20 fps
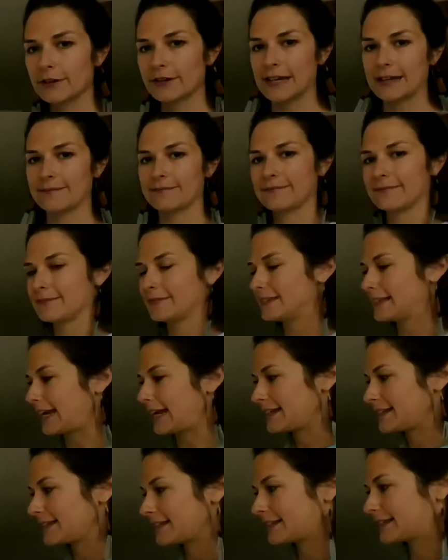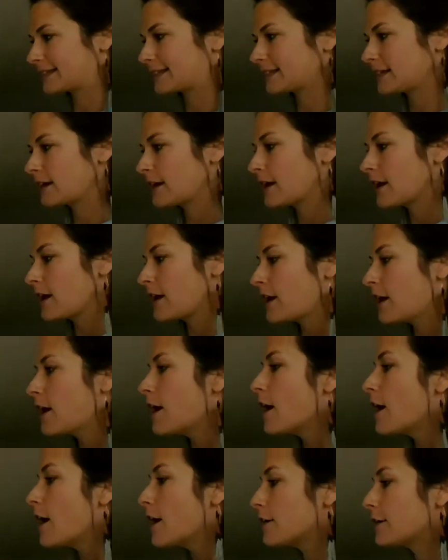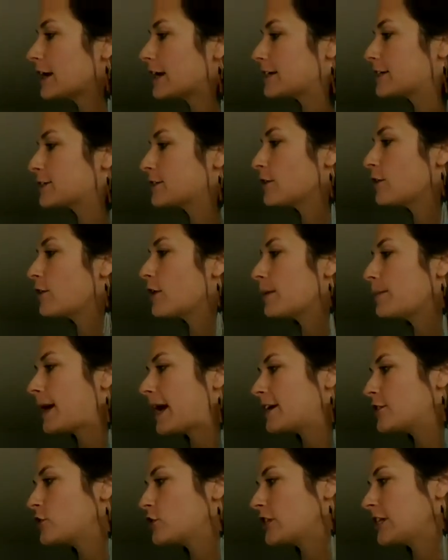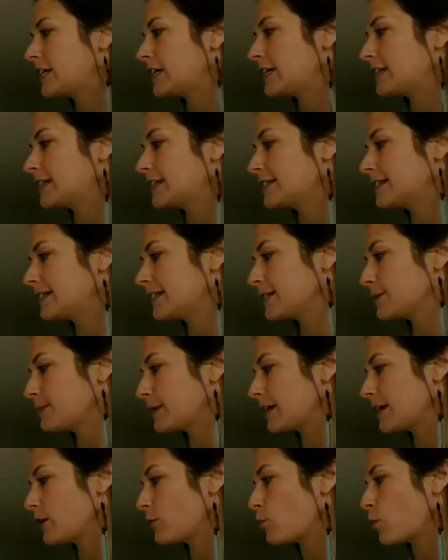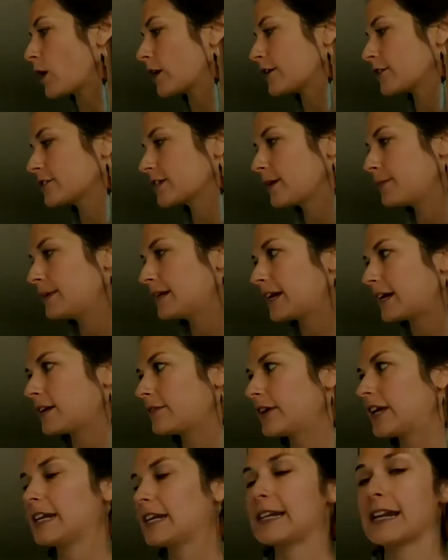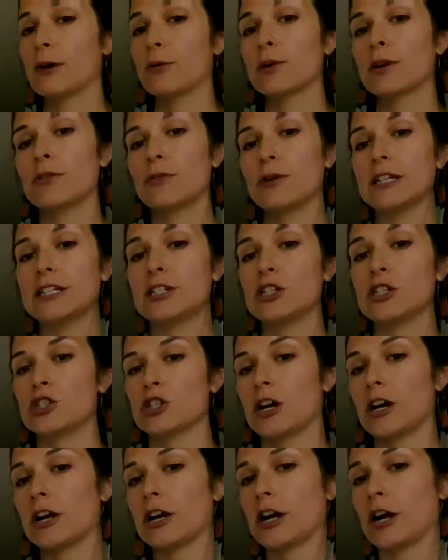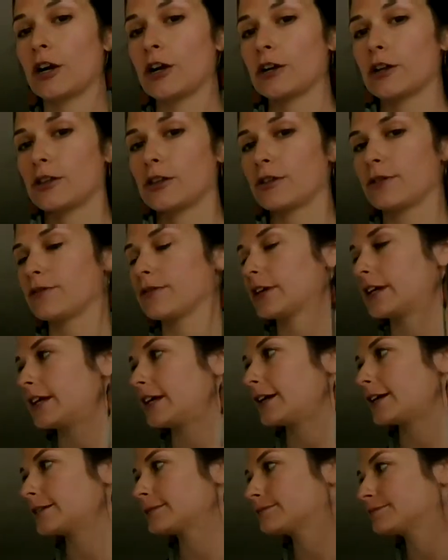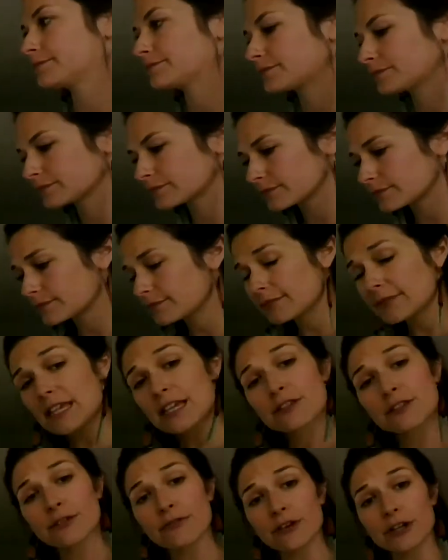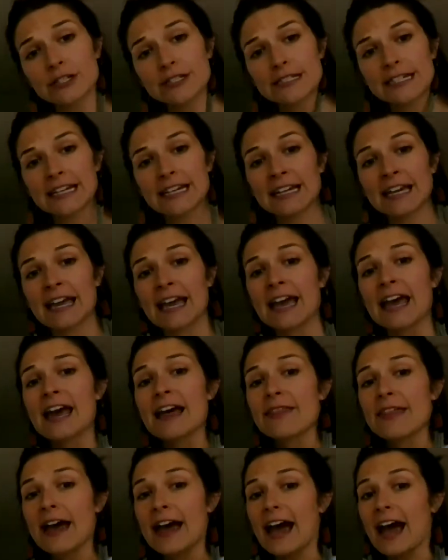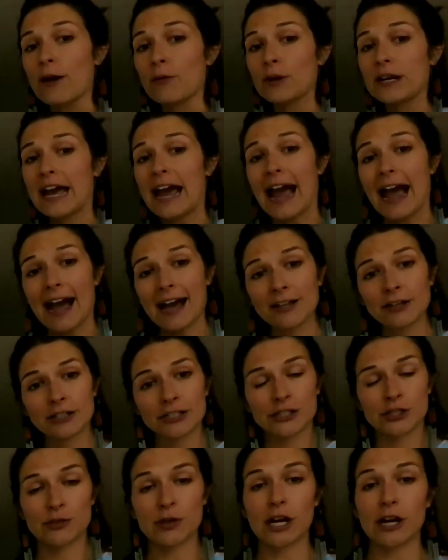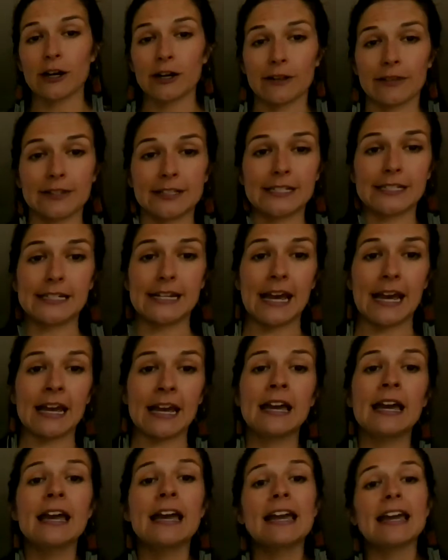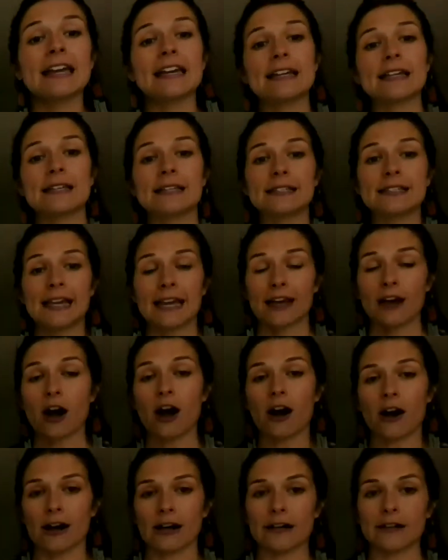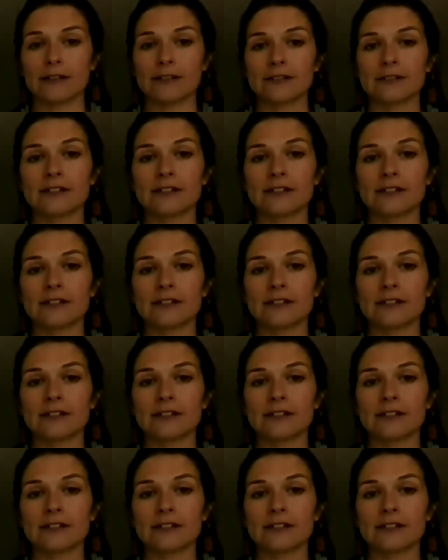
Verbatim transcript: Okay, nice. Okay, so imagining this is a spigot, water's coming out of it, and now we're going to draw our earth over here. The first thing that I want to add onto our earth today is a heart.